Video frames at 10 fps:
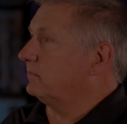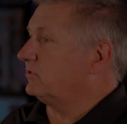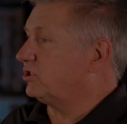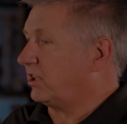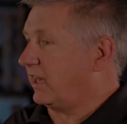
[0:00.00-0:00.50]

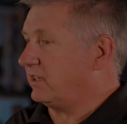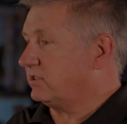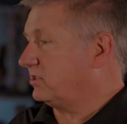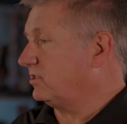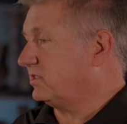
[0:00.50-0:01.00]
change
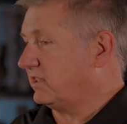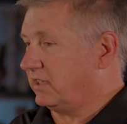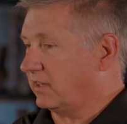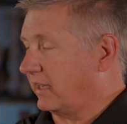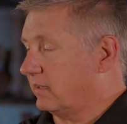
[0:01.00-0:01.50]
that you
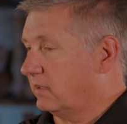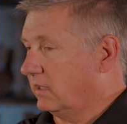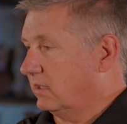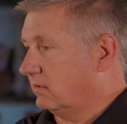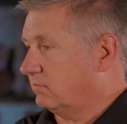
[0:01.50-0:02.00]
see, like
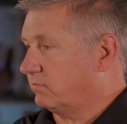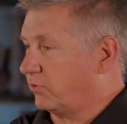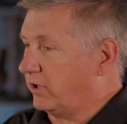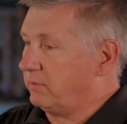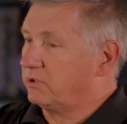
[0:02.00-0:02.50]

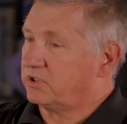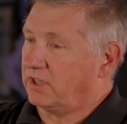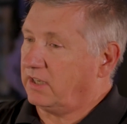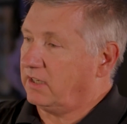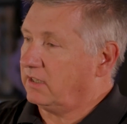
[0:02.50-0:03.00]

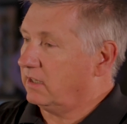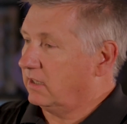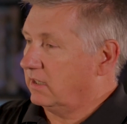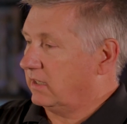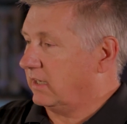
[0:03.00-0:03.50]
pre-machine
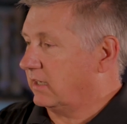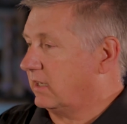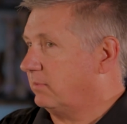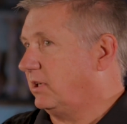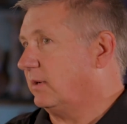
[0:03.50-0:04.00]
in a
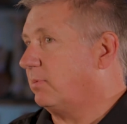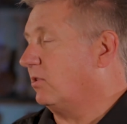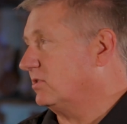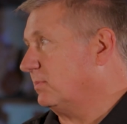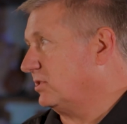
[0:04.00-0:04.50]
company to
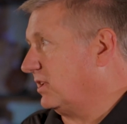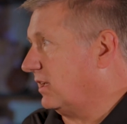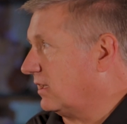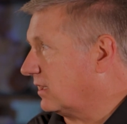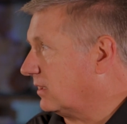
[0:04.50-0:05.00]
post-machine
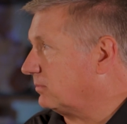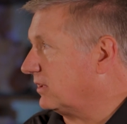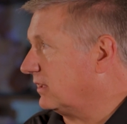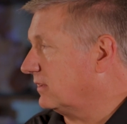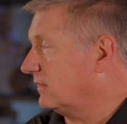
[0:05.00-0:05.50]

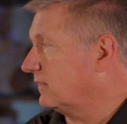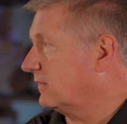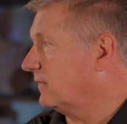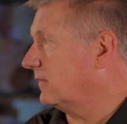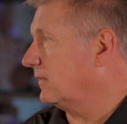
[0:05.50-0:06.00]
in
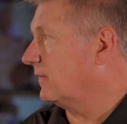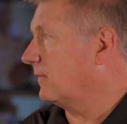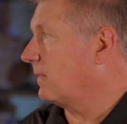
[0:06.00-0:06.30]
a company?